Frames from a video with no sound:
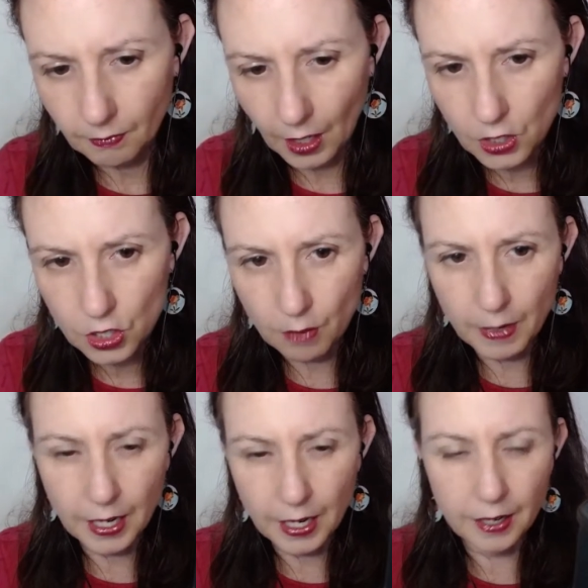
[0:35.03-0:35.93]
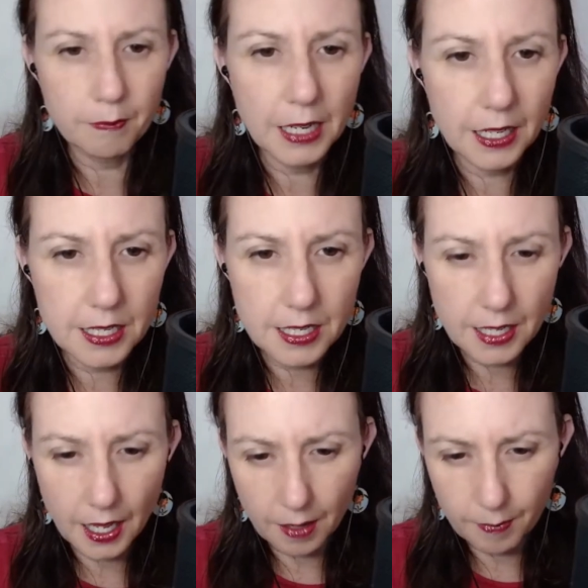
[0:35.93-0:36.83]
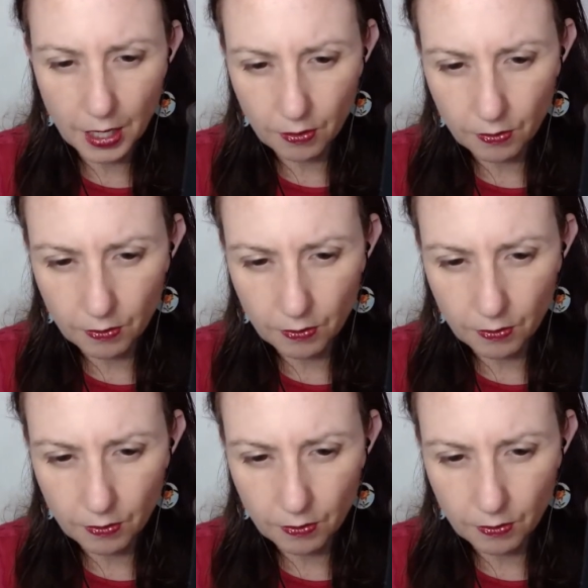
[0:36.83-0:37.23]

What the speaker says: make sure my mic is set. I'm not